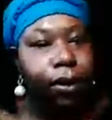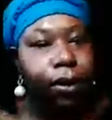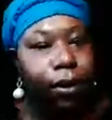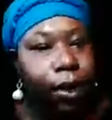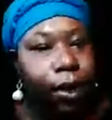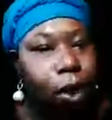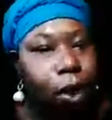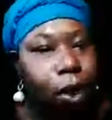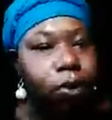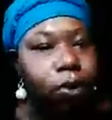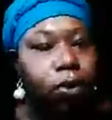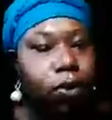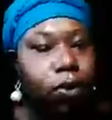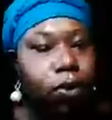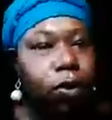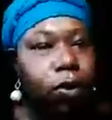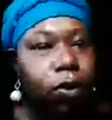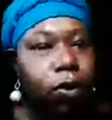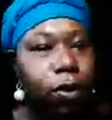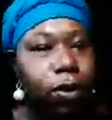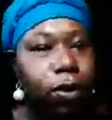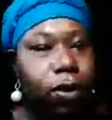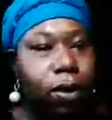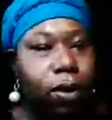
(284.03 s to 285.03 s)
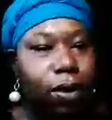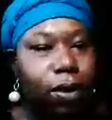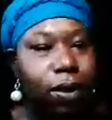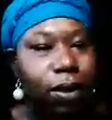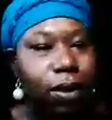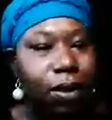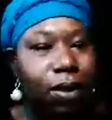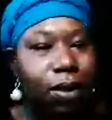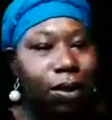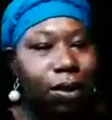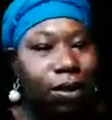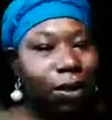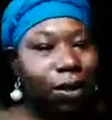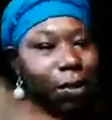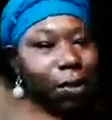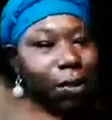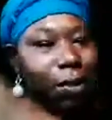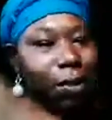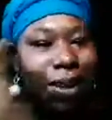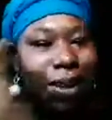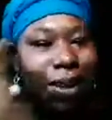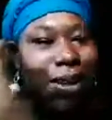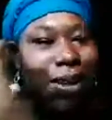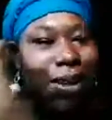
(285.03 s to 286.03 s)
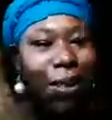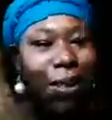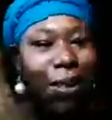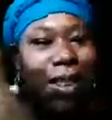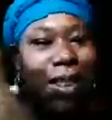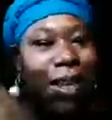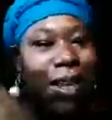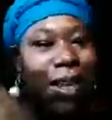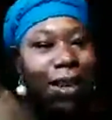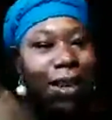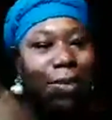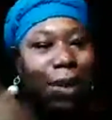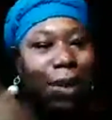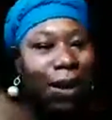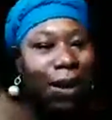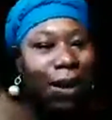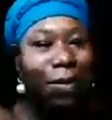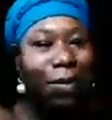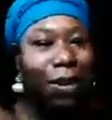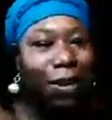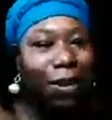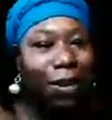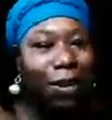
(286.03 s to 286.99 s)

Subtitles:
Those or my could be thinking about it